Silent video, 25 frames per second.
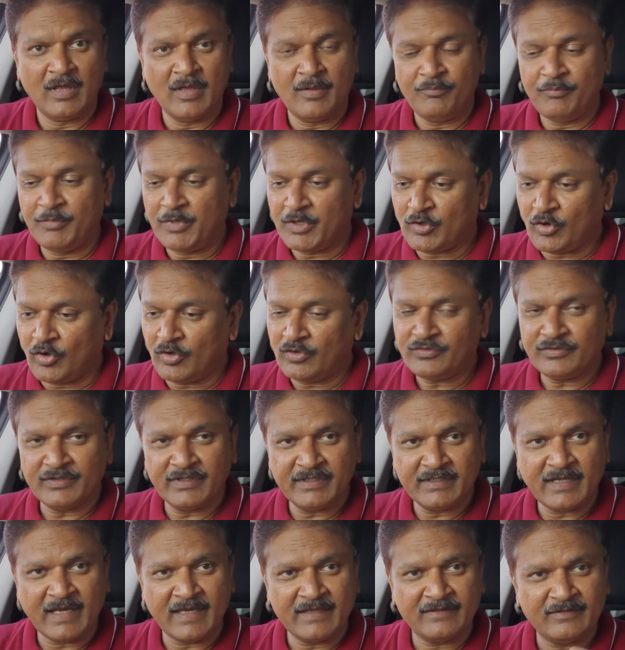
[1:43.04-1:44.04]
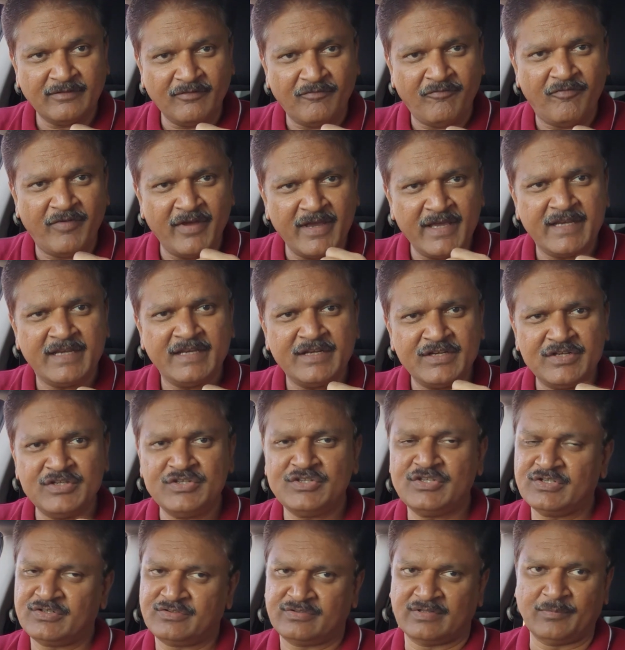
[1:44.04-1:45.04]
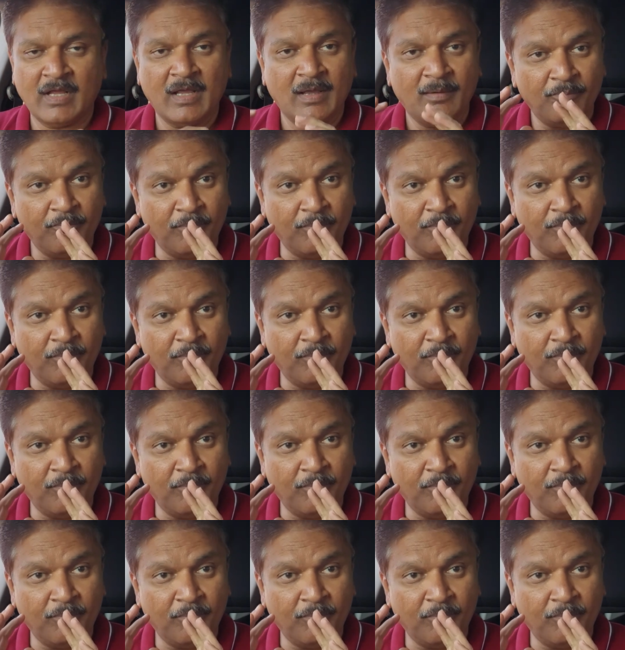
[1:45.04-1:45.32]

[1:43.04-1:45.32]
because it has a very rigid support.